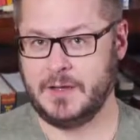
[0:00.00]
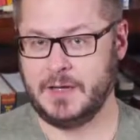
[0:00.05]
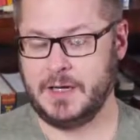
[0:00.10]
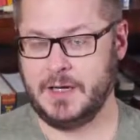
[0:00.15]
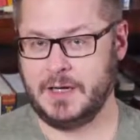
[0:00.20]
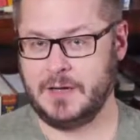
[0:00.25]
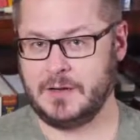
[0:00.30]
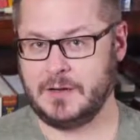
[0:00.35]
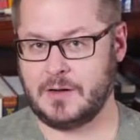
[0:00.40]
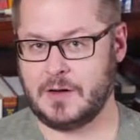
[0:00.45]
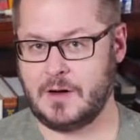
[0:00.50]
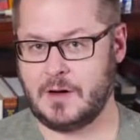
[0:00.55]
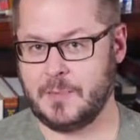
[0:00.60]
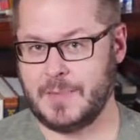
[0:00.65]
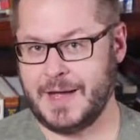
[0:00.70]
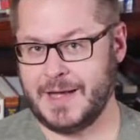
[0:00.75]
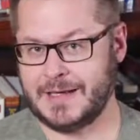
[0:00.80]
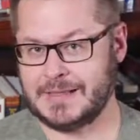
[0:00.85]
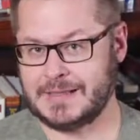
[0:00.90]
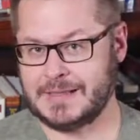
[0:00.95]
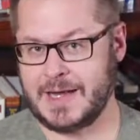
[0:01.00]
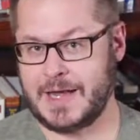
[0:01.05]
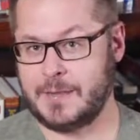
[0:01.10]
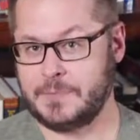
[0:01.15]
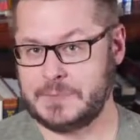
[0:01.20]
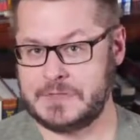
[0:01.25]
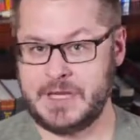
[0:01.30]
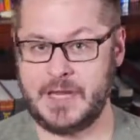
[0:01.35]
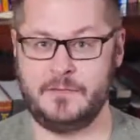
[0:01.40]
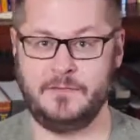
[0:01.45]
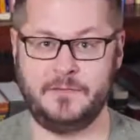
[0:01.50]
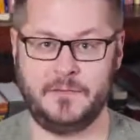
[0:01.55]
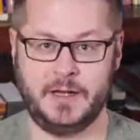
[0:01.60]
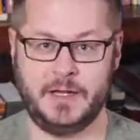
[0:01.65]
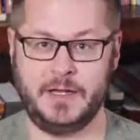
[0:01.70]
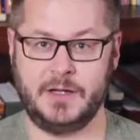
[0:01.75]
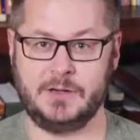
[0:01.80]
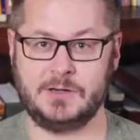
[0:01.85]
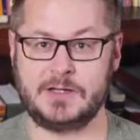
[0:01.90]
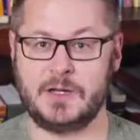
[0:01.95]
Here are my top 10
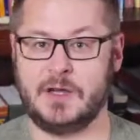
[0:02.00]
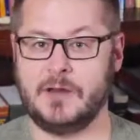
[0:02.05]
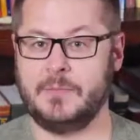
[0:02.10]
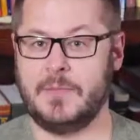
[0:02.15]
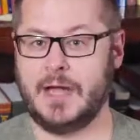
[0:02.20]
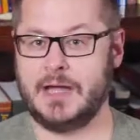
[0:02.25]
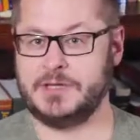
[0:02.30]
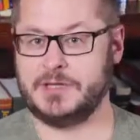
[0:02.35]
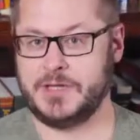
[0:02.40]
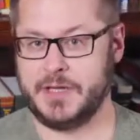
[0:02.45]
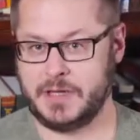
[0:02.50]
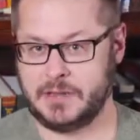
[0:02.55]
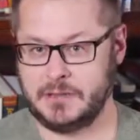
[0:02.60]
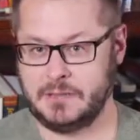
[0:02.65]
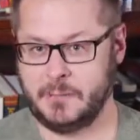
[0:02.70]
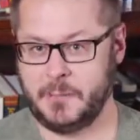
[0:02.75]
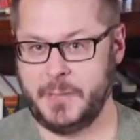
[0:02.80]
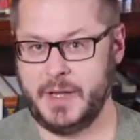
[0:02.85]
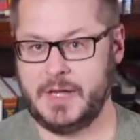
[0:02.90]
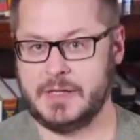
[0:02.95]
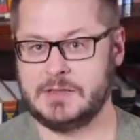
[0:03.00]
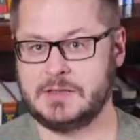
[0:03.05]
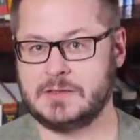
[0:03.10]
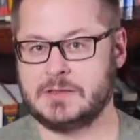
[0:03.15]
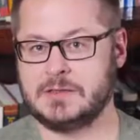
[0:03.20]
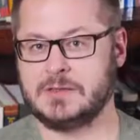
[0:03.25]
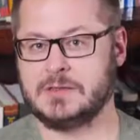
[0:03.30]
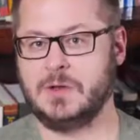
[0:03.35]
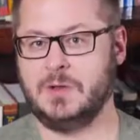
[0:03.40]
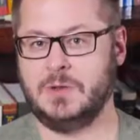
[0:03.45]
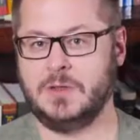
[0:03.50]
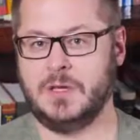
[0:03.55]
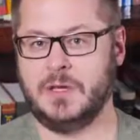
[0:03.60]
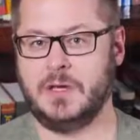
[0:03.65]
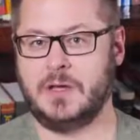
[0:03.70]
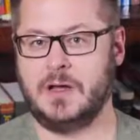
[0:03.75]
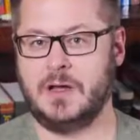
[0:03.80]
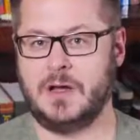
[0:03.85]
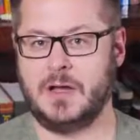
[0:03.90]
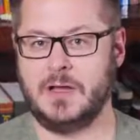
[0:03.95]
videos on my channel based
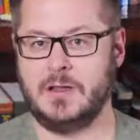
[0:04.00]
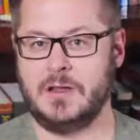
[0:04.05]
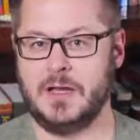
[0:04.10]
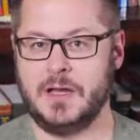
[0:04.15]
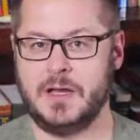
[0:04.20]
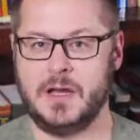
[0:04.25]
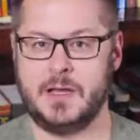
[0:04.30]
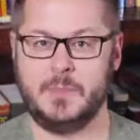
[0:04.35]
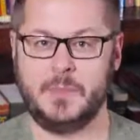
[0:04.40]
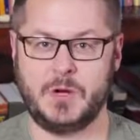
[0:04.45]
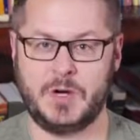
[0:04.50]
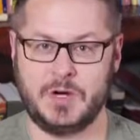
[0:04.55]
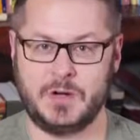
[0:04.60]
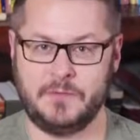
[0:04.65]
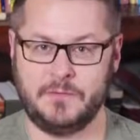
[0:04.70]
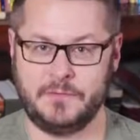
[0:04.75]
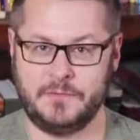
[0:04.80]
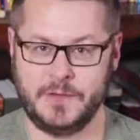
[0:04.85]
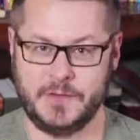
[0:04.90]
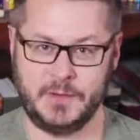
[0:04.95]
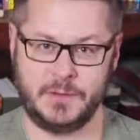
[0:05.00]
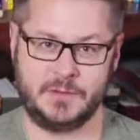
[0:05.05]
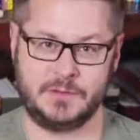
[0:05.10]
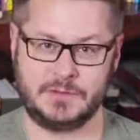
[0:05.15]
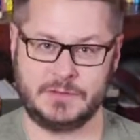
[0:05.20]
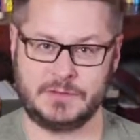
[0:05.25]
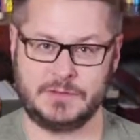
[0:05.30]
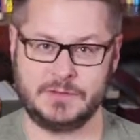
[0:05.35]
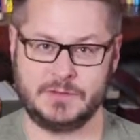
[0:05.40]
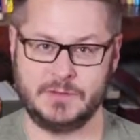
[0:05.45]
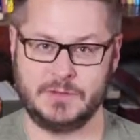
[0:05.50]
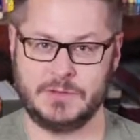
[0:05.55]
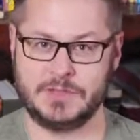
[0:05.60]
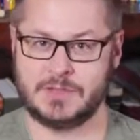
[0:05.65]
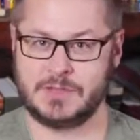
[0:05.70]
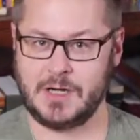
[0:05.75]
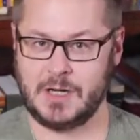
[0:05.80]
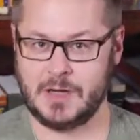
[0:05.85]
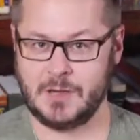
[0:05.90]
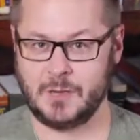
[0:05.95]
solely on the number of views. We'll
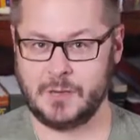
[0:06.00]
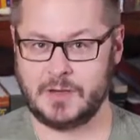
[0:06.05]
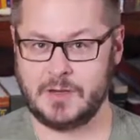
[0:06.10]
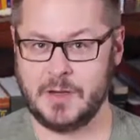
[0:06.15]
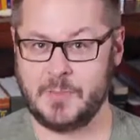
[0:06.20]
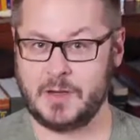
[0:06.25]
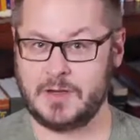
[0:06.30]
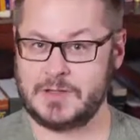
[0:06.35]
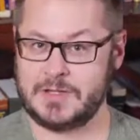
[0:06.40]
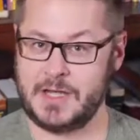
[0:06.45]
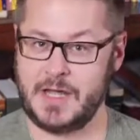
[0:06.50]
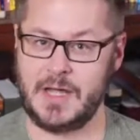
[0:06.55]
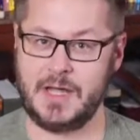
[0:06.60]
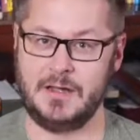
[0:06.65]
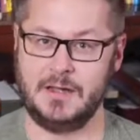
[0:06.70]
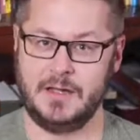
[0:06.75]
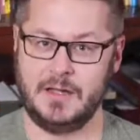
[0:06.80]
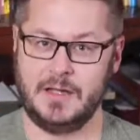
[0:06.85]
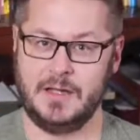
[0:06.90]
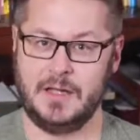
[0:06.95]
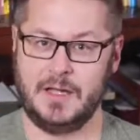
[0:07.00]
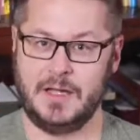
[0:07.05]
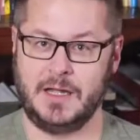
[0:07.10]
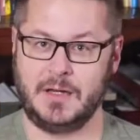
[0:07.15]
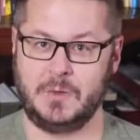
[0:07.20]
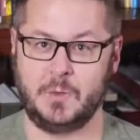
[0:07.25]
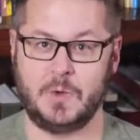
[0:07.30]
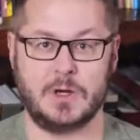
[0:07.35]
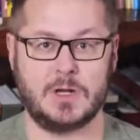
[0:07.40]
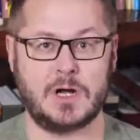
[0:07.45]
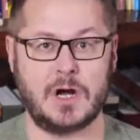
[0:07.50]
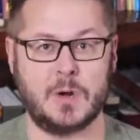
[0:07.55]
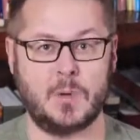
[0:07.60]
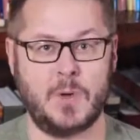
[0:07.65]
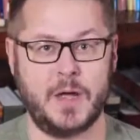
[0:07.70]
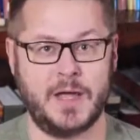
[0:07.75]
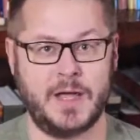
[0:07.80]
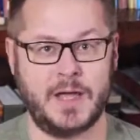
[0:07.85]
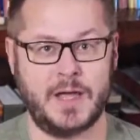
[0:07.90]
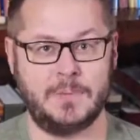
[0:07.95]
start with number 10 and work our
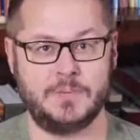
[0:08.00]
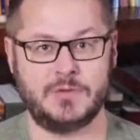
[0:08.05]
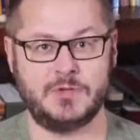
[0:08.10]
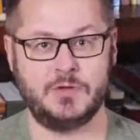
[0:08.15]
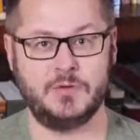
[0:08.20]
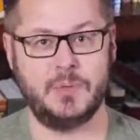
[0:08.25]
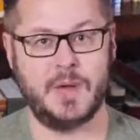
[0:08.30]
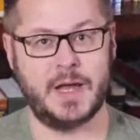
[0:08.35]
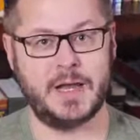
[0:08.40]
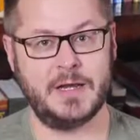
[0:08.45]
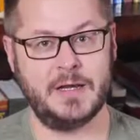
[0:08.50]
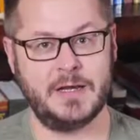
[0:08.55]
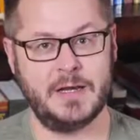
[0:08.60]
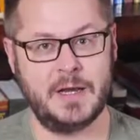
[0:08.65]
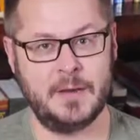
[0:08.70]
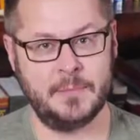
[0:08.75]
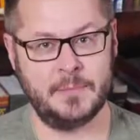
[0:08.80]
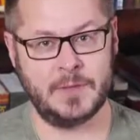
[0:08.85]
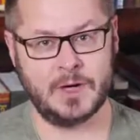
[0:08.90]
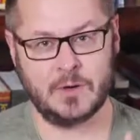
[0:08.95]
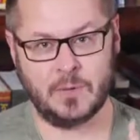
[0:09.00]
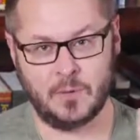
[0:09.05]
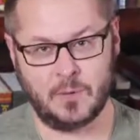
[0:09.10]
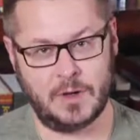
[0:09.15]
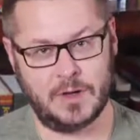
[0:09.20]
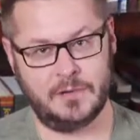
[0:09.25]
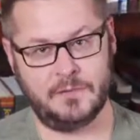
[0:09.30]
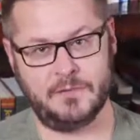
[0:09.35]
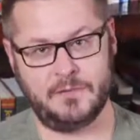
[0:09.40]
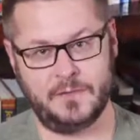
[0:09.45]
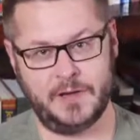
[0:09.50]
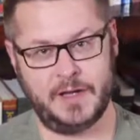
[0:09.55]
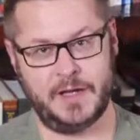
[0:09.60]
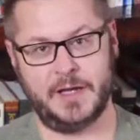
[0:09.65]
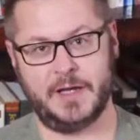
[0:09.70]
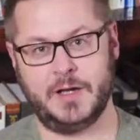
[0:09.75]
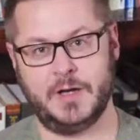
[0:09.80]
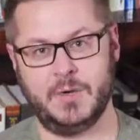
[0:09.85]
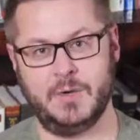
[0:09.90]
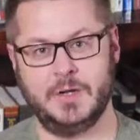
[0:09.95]
way up to my number one
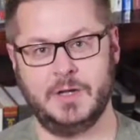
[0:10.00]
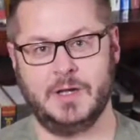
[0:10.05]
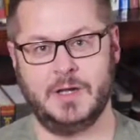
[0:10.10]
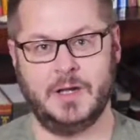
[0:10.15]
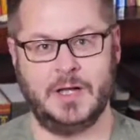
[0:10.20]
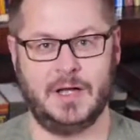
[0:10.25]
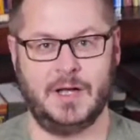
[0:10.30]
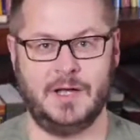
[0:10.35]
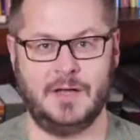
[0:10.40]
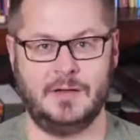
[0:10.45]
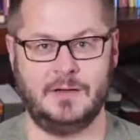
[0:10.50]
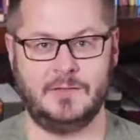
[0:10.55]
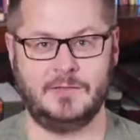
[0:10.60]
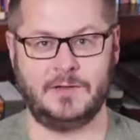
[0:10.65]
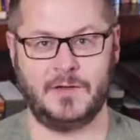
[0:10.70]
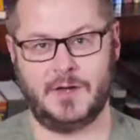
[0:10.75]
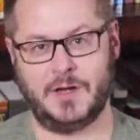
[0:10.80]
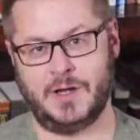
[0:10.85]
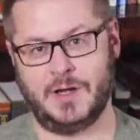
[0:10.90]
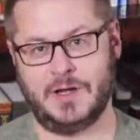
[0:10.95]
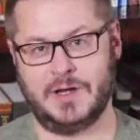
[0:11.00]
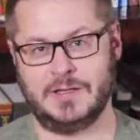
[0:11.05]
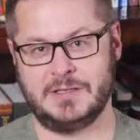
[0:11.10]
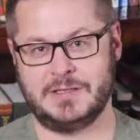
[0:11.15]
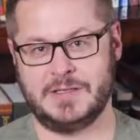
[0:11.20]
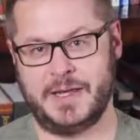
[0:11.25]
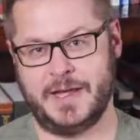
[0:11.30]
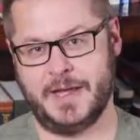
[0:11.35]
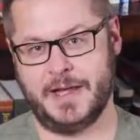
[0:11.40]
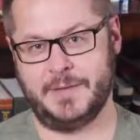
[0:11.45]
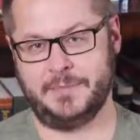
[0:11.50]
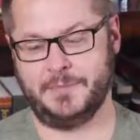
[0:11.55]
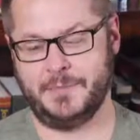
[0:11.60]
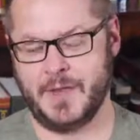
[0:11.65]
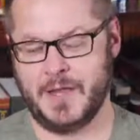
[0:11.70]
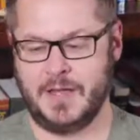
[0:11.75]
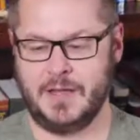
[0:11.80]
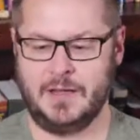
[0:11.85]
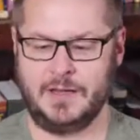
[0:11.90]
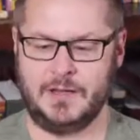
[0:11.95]
video of all time.
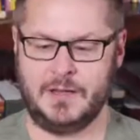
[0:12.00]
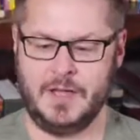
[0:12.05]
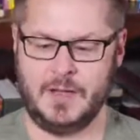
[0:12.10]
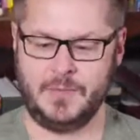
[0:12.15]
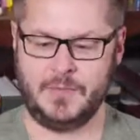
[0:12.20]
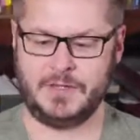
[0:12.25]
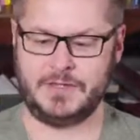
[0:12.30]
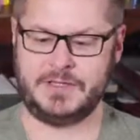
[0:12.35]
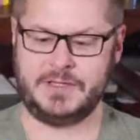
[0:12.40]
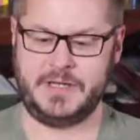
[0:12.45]
Number